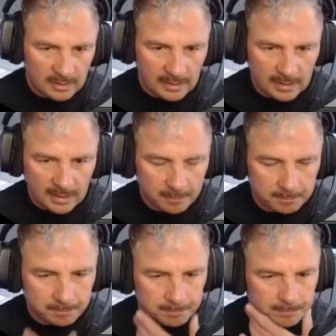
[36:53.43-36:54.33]

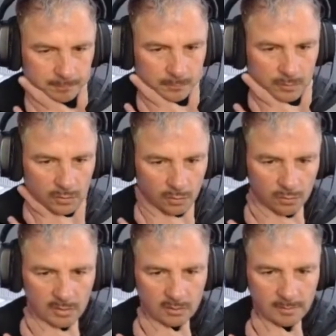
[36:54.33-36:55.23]
2.
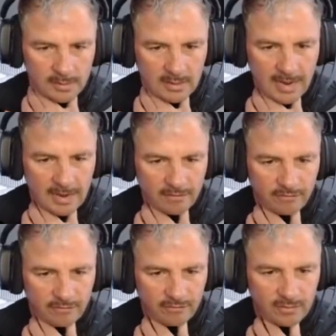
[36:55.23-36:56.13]
This will be
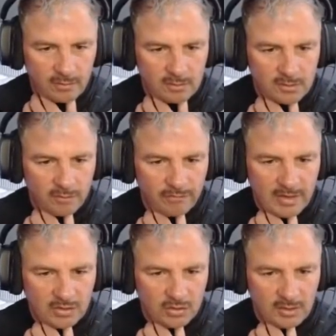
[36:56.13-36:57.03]
landfill, so
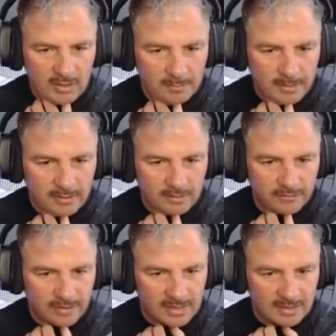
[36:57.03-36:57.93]
eventually it'll be
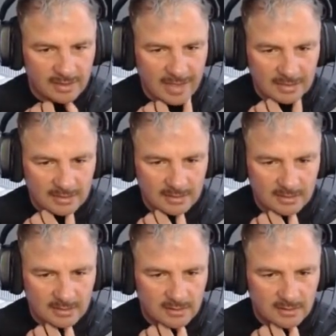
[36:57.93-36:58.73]
defending that.